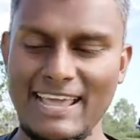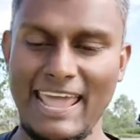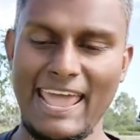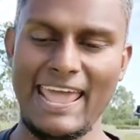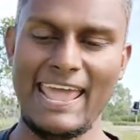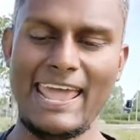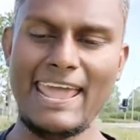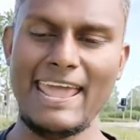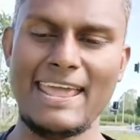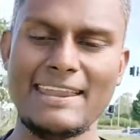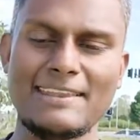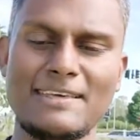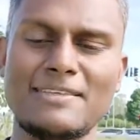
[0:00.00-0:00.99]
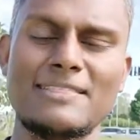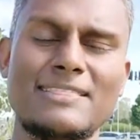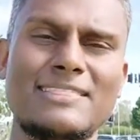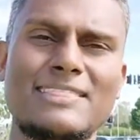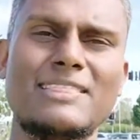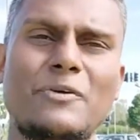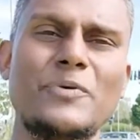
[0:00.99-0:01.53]
And
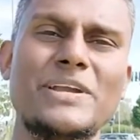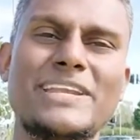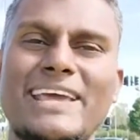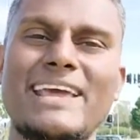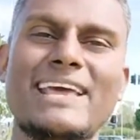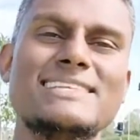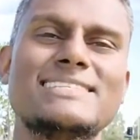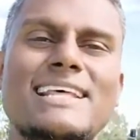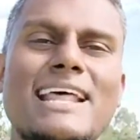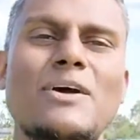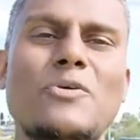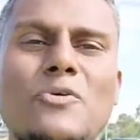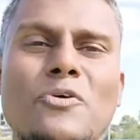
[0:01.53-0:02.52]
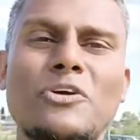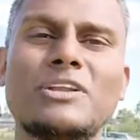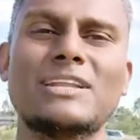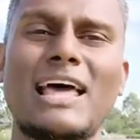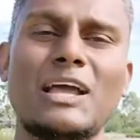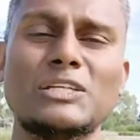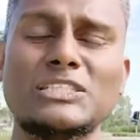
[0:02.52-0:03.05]
the returns that I got,
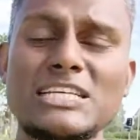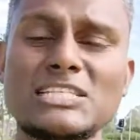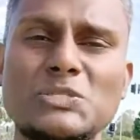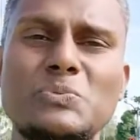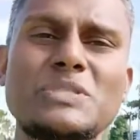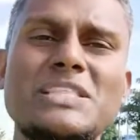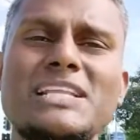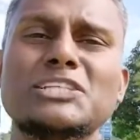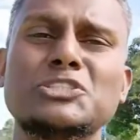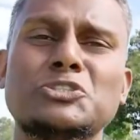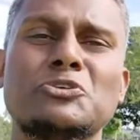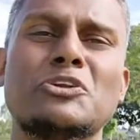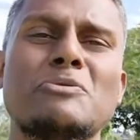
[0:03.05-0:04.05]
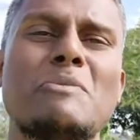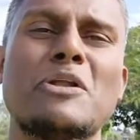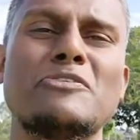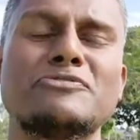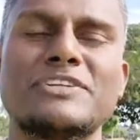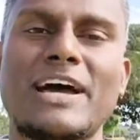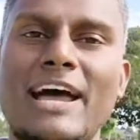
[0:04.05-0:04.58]
like just within a short amount
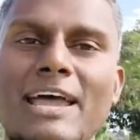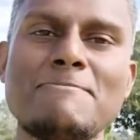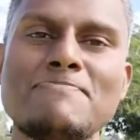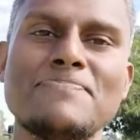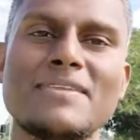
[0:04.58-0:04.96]
of time,